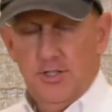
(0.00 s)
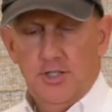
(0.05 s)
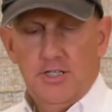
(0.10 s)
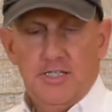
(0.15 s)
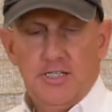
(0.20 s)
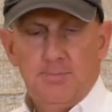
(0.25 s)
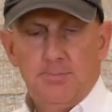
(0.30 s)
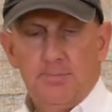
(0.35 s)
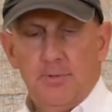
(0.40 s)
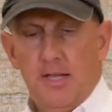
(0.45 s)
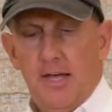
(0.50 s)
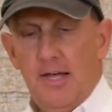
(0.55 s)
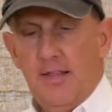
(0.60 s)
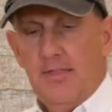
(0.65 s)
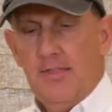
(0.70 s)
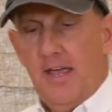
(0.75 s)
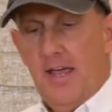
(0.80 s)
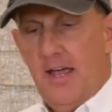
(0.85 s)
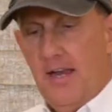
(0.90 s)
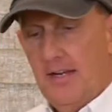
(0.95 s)
just
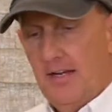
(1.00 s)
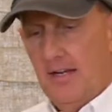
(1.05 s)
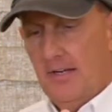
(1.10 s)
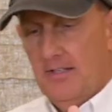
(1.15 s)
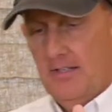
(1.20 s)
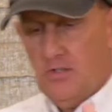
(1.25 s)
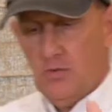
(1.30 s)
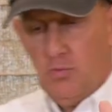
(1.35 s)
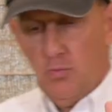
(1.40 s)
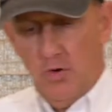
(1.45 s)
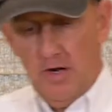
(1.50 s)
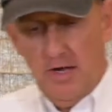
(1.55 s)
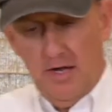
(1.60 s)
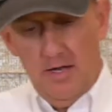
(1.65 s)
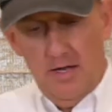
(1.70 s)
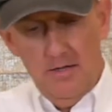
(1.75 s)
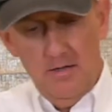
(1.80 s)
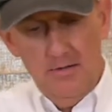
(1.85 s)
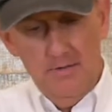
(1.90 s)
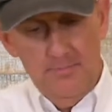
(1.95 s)
blend that in as
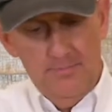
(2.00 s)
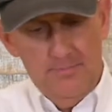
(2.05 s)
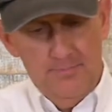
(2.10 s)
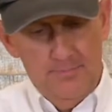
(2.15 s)
well.